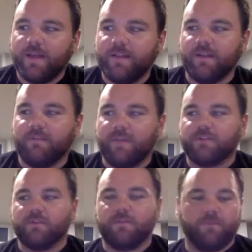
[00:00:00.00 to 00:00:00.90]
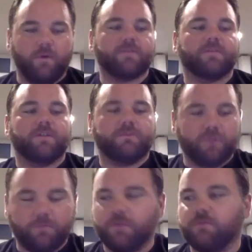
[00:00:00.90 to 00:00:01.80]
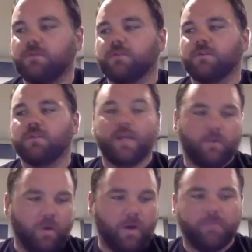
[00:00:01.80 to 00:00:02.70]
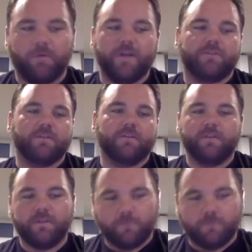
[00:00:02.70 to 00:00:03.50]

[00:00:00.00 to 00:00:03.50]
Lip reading: and then eventually focus on attributes like cooperation,